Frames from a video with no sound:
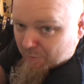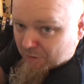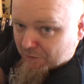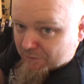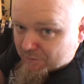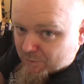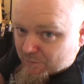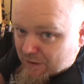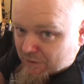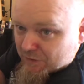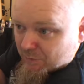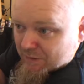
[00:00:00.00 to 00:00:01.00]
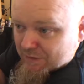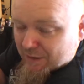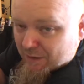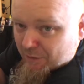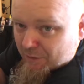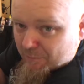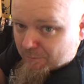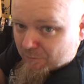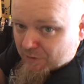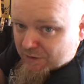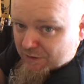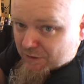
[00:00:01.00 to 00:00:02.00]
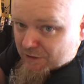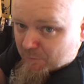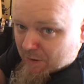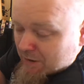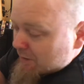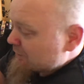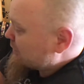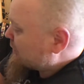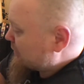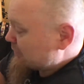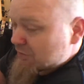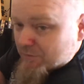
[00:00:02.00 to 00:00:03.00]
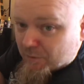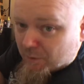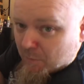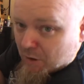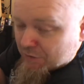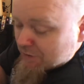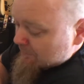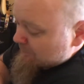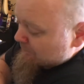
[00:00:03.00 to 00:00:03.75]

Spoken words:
build tells you it's at on a resistance meter or a mod.